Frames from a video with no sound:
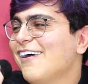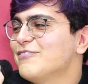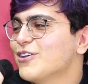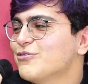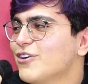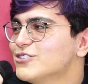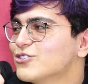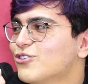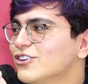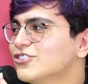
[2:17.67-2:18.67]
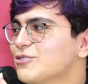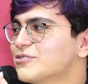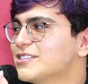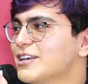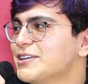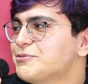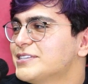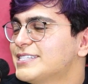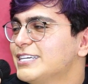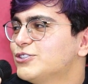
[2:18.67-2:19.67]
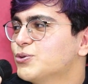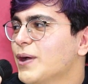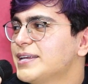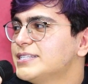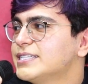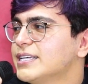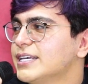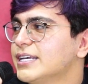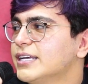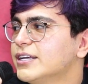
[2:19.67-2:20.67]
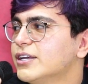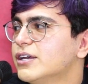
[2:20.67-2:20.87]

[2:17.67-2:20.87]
the first crush, I would say, was in 2022.